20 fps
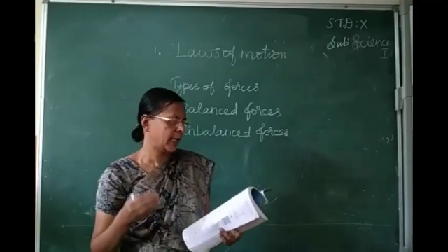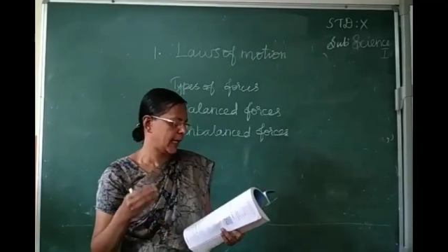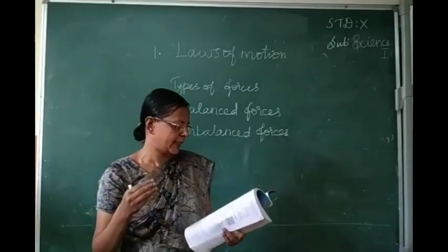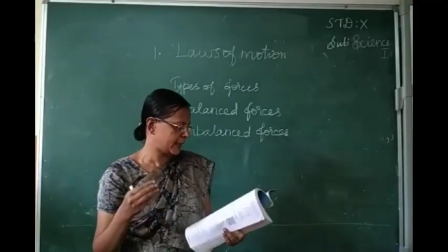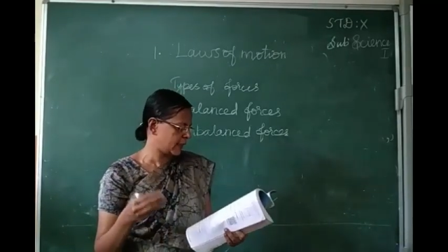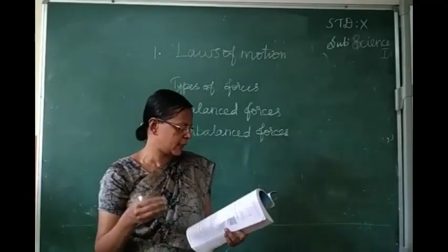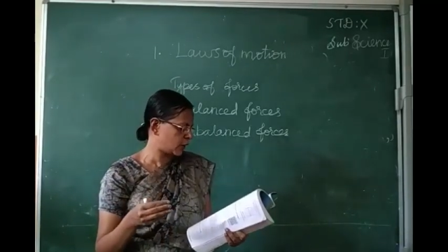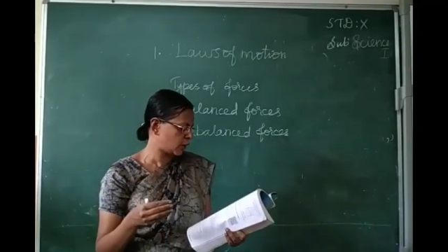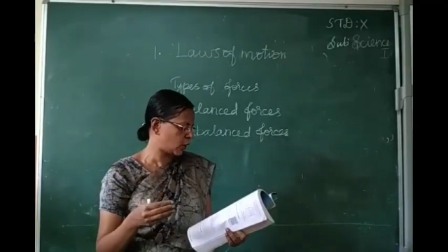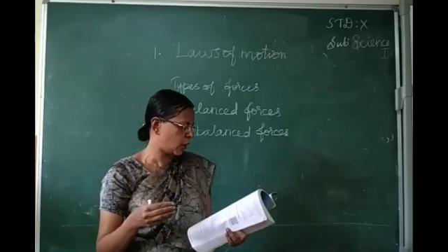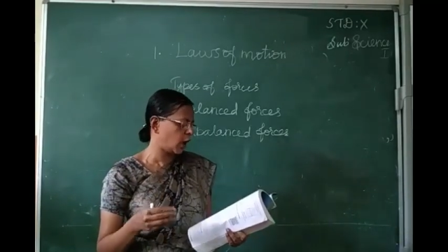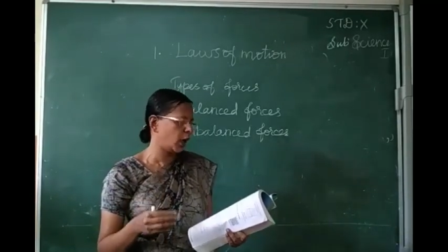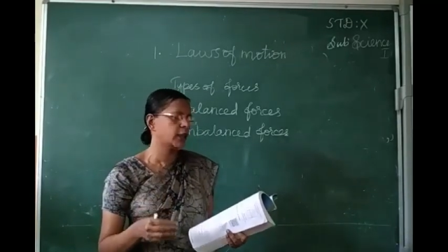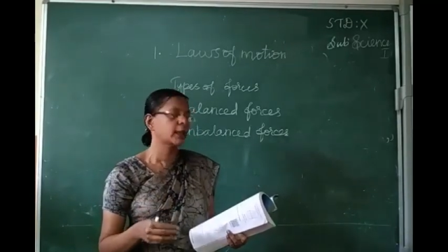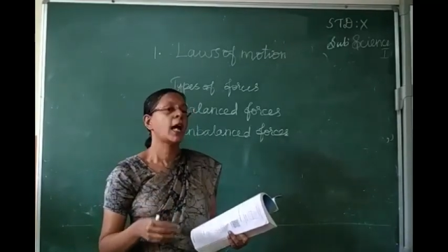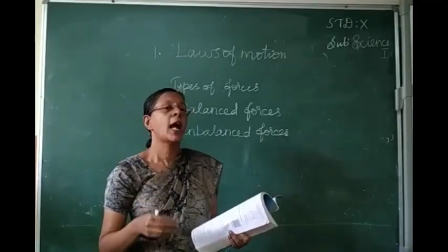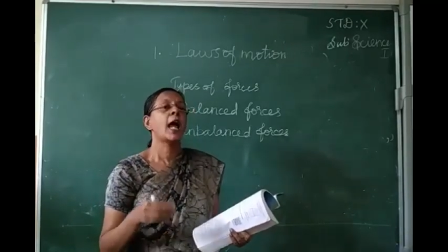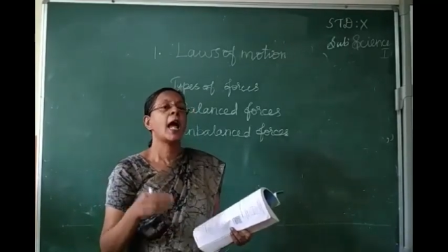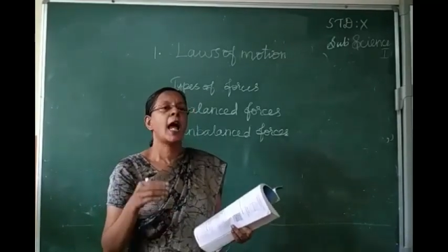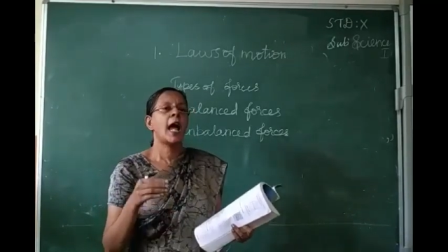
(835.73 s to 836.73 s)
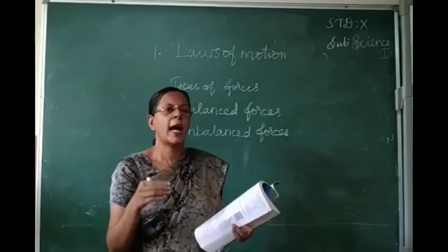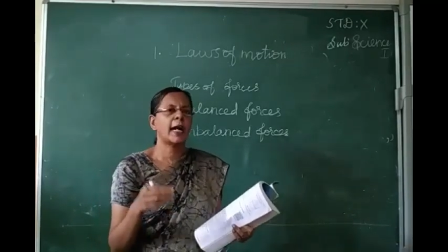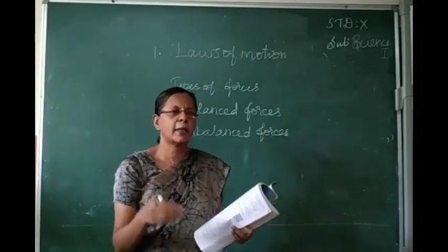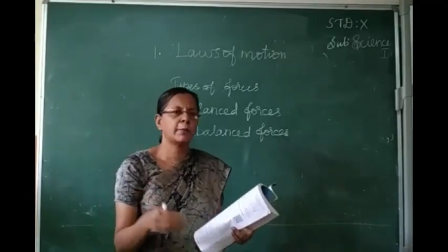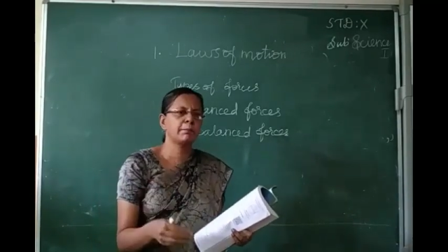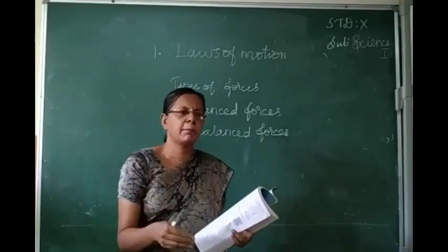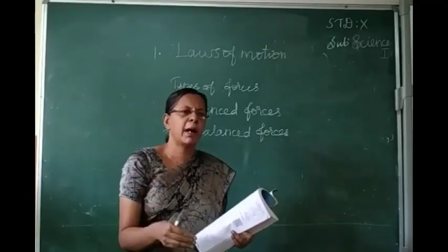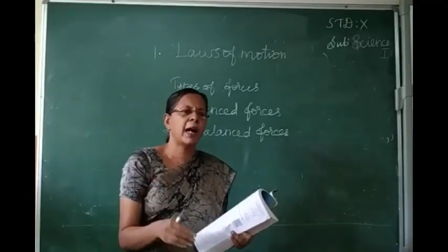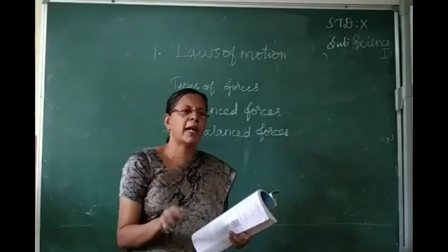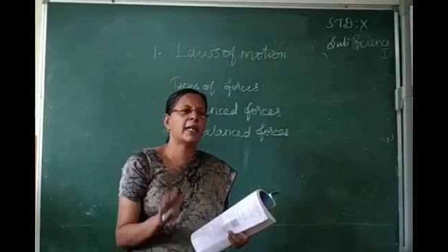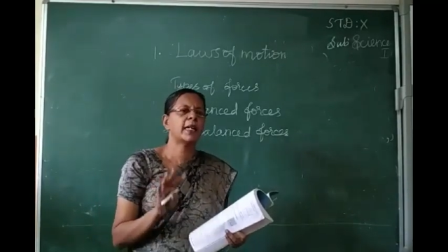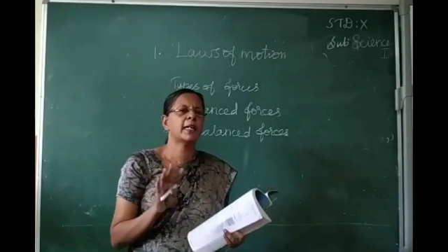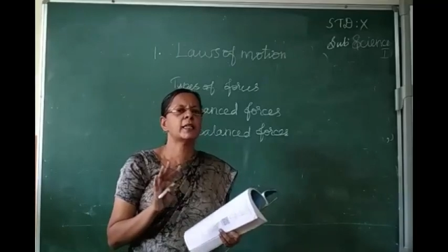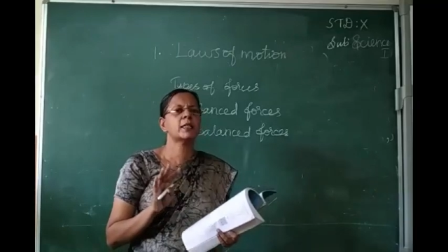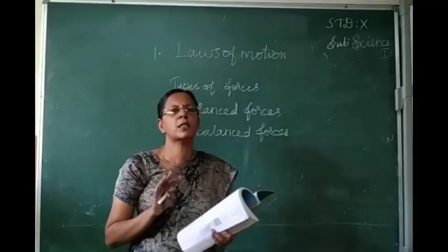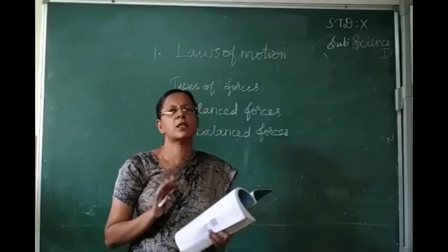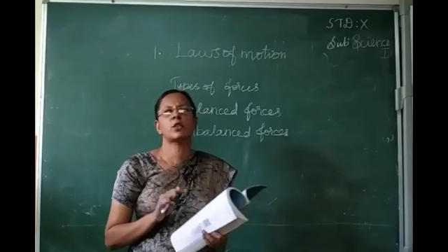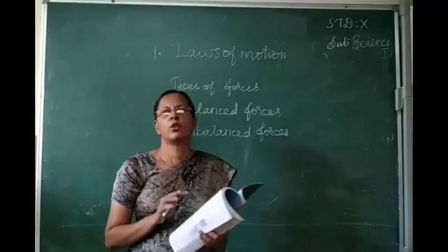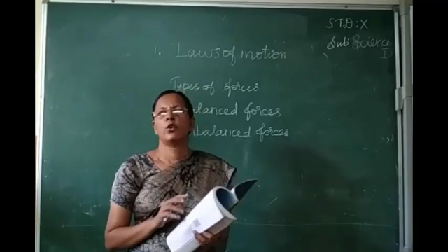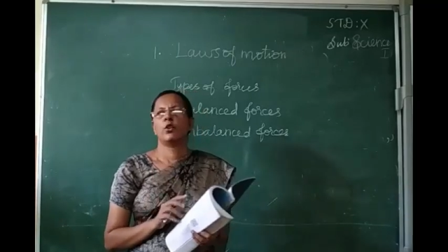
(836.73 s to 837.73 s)
That is called
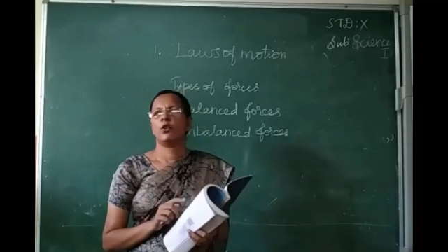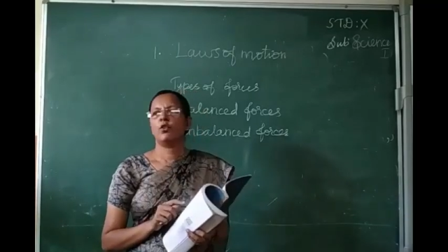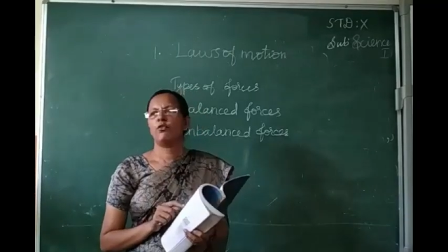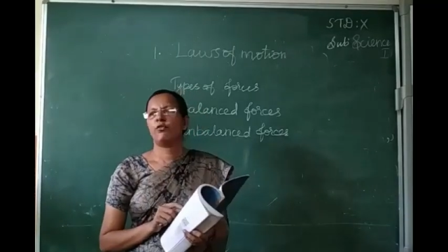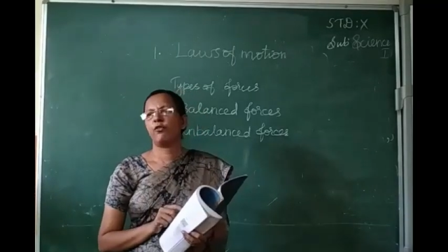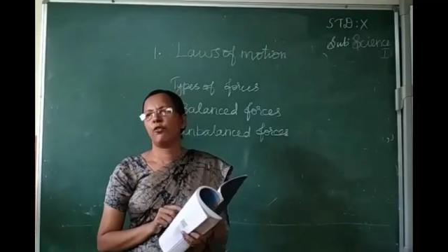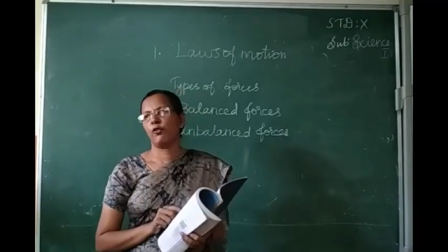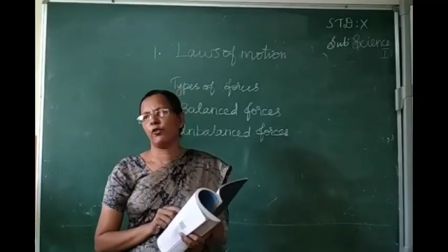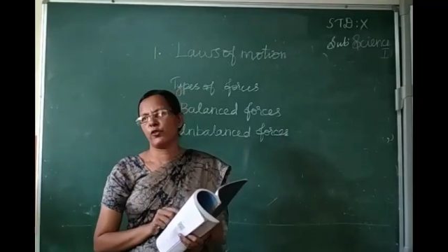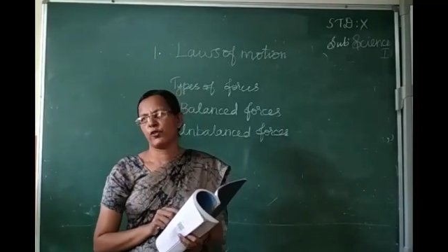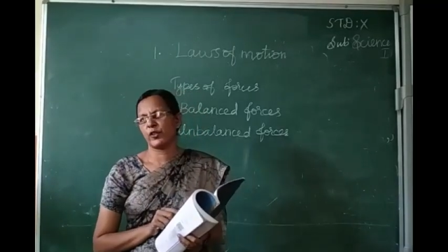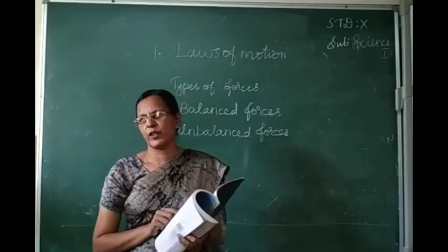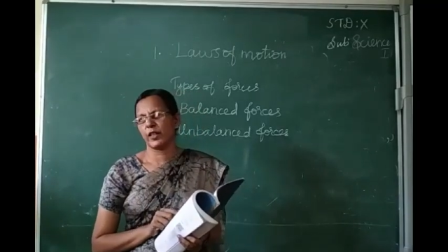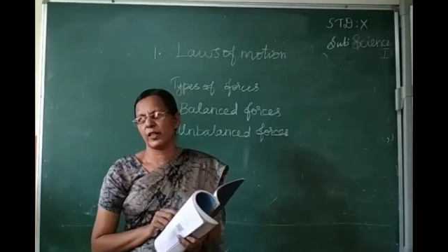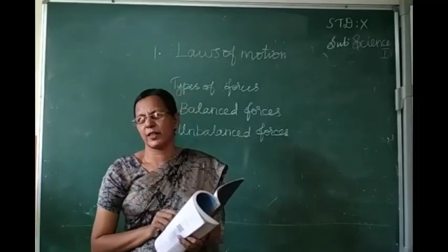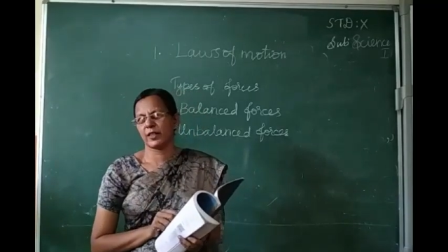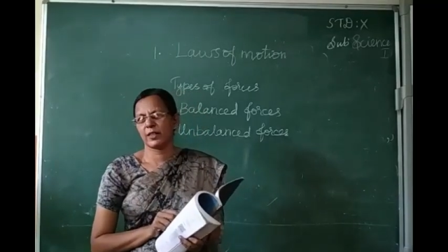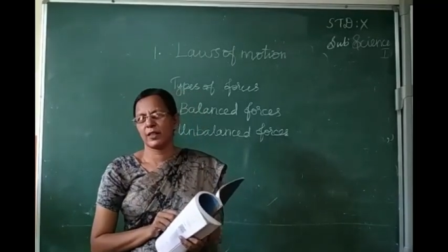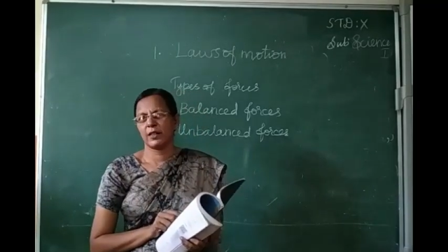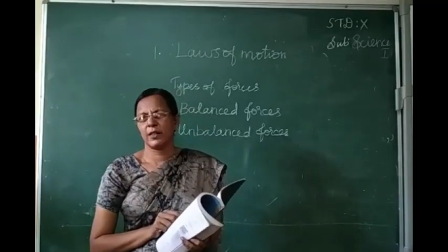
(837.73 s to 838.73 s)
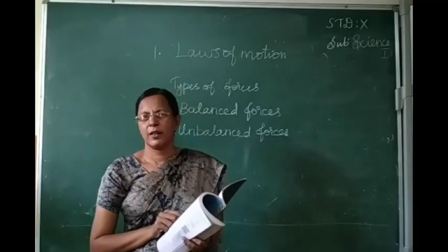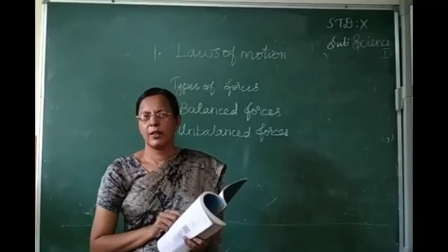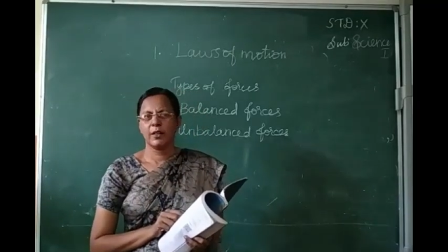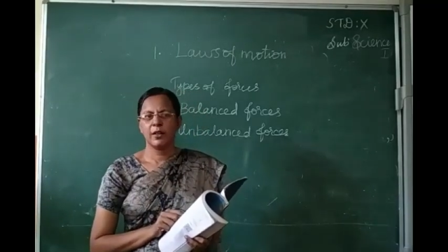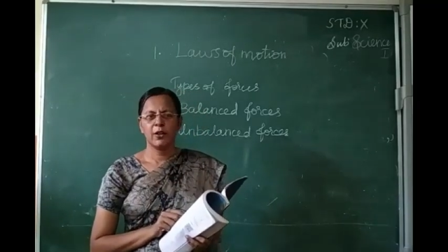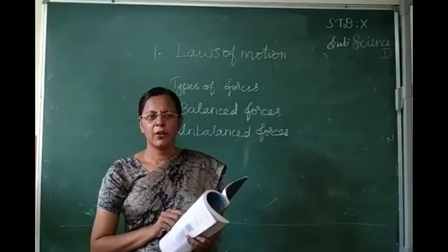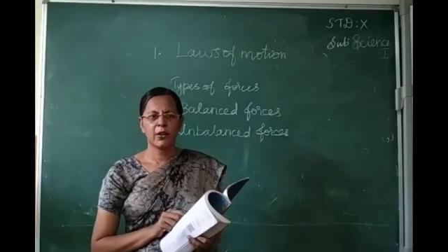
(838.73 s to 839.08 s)
unbalanced forces.